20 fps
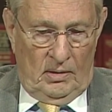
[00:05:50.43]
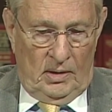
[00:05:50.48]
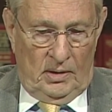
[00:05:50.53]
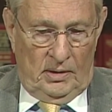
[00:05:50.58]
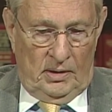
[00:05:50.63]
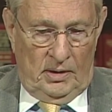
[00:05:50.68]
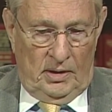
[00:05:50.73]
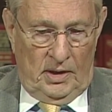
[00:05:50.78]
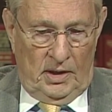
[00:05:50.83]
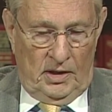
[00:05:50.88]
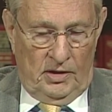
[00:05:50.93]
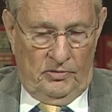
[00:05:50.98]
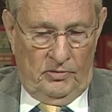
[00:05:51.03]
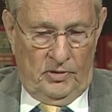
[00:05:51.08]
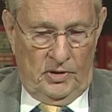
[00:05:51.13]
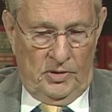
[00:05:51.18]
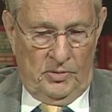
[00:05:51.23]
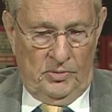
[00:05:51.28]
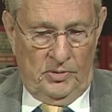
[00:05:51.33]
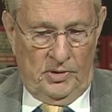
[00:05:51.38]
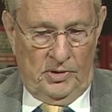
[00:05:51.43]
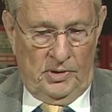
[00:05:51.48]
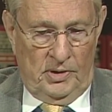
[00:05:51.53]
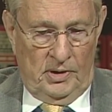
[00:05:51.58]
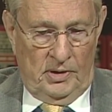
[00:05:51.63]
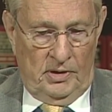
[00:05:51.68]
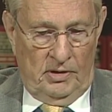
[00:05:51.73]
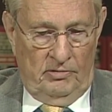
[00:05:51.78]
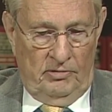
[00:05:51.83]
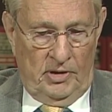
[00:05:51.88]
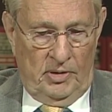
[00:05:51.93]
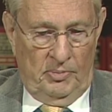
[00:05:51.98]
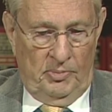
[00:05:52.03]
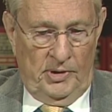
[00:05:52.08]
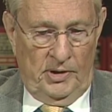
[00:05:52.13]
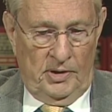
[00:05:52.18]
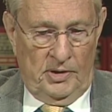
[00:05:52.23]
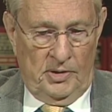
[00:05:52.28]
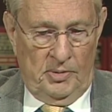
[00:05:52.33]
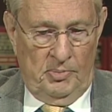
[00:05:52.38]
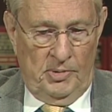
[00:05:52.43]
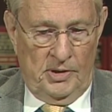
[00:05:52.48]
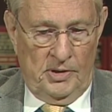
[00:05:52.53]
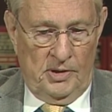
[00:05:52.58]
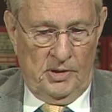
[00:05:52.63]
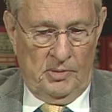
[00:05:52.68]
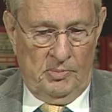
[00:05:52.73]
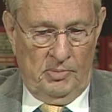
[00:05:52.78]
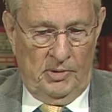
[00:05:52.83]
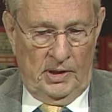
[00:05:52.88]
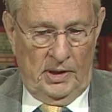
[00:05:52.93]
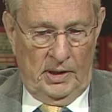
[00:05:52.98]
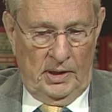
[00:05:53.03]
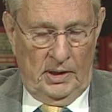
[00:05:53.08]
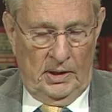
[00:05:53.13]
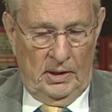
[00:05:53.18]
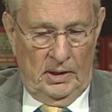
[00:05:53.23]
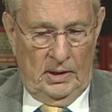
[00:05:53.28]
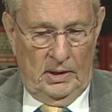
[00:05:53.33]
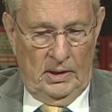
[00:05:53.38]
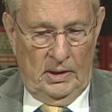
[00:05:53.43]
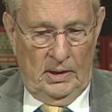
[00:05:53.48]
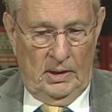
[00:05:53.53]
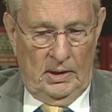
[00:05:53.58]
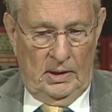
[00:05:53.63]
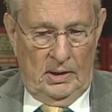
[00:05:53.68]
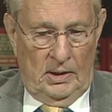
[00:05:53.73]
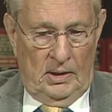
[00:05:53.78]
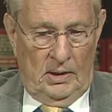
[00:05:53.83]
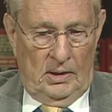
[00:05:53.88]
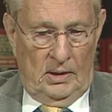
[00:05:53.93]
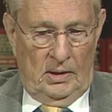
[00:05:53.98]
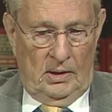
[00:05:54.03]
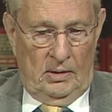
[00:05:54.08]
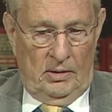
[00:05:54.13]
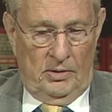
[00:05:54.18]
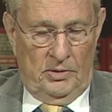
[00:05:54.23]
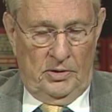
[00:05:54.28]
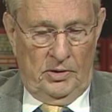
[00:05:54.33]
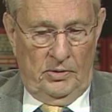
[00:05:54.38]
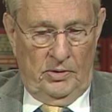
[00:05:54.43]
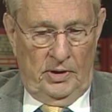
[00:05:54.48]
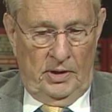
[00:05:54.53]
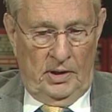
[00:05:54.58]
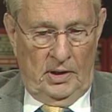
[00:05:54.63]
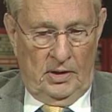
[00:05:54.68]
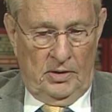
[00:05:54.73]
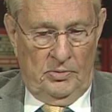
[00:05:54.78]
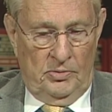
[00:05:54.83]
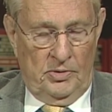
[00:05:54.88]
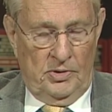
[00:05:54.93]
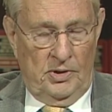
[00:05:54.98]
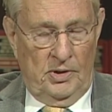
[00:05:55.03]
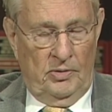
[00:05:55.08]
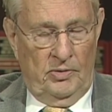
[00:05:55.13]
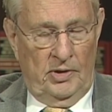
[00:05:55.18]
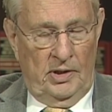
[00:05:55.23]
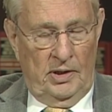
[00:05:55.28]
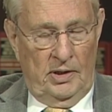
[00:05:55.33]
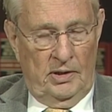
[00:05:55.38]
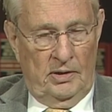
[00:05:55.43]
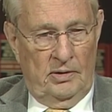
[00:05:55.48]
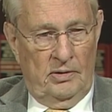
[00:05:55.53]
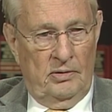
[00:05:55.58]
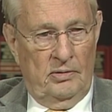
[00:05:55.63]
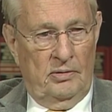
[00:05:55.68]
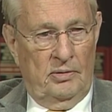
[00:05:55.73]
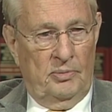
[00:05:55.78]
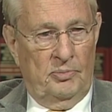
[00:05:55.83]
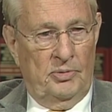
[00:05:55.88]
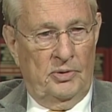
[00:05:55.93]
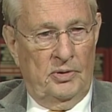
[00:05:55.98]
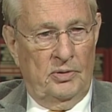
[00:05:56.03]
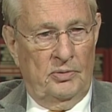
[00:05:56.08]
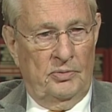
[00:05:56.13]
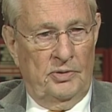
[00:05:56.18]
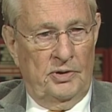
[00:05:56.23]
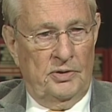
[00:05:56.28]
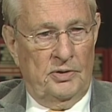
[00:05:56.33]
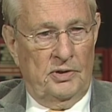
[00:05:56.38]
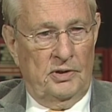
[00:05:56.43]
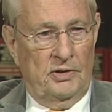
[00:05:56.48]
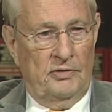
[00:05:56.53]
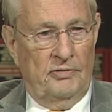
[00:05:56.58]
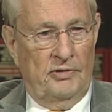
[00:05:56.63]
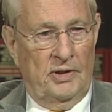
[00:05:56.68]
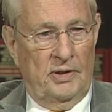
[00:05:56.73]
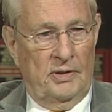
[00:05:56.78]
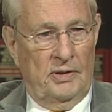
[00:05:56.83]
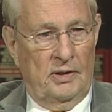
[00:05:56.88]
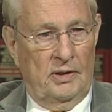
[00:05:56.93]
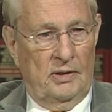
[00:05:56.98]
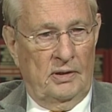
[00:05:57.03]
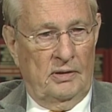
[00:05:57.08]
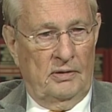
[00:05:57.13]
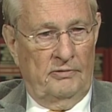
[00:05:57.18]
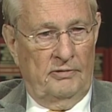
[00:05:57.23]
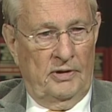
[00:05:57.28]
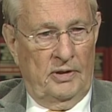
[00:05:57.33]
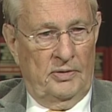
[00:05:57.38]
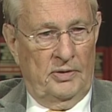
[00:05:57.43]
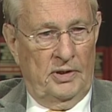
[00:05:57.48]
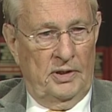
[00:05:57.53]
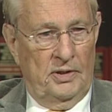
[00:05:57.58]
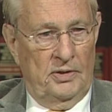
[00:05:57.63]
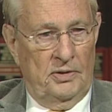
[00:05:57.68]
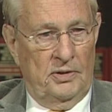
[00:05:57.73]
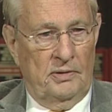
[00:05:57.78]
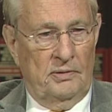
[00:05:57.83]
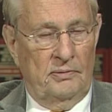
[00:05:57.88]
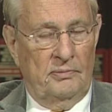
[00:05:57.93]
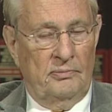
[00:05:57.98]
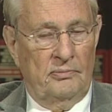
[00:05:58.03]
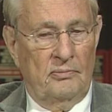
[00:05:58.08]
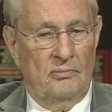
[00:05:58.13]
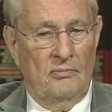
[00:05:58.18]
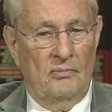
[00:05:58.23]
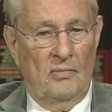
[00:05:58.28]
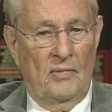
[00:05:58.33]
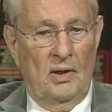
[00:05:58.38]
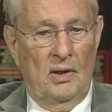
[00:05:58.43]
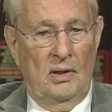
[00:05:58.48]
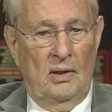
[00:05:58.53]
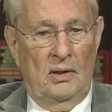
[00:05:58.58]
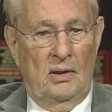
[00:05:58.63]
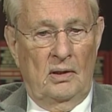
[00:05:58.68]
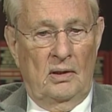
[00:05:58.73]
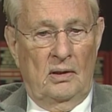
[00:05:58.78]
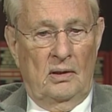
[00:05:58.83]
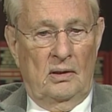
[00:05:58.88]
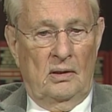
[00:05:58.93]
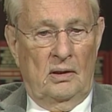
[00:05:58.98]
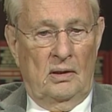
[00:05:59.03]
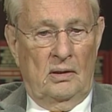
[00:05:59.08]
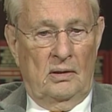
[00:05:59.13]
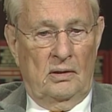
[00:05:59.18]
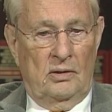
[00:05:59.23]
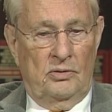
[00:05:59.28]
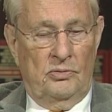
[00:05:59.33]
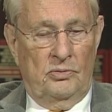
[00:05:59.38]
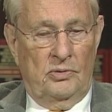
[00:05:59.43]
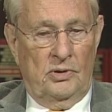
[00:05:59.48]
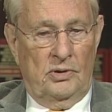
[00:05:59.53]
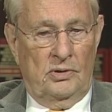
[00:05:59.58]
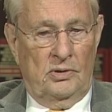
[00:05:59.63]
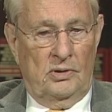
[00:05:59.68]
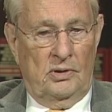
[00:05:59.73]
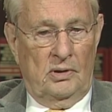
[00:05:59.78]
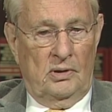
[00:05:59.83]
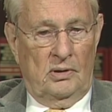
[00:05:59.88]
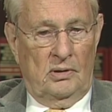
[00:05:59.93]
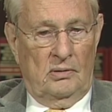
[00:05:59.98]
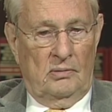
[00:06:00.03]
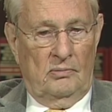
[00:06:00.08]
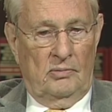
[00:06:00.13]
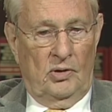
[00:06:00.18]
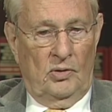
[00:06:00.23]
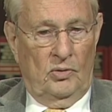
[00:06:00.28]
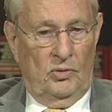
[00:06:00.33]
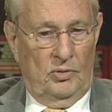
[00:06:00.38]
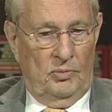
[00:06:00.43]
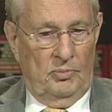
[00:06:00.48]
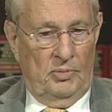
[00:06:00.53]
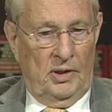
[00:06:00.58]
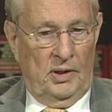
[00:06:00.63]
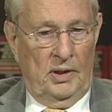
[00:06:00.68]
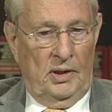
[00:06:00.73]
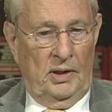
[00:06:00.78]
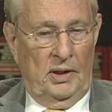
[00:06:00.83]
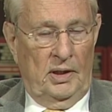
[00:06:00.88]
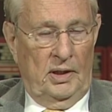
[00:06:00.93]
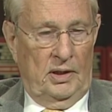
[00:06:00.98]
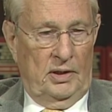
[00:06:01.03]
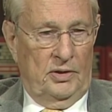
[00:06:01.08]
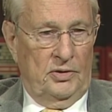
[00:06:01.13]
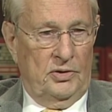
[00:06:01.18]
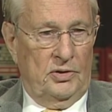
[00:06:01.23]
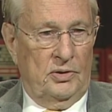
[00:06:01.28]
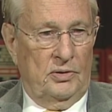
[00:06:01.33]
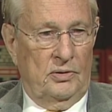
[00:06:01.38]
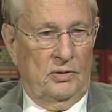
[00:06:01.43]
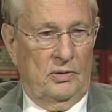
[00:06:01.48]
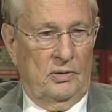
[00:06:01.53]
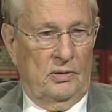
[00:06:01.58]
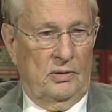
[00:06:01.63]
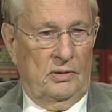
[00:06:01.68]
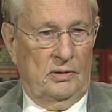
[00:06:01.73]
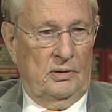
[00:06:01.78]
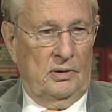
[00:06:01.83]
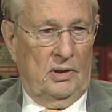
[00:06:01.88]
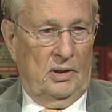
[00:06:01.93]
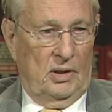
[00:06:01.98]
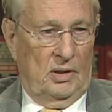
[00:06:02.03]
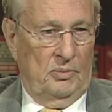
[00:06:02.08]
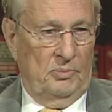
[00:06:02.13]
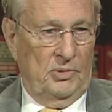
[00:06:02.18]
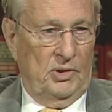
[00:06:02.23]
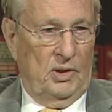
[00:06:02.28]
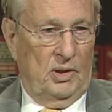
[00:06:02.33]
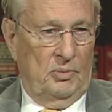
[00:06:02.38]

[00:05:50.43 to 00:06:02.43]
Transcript: that the task force was uh, developing its business plan uh, the Shoei House was donated to the Purdue Research Found, uh, Foundation. Uh, this was uh, owned by Ann and Sho- uh, Tom,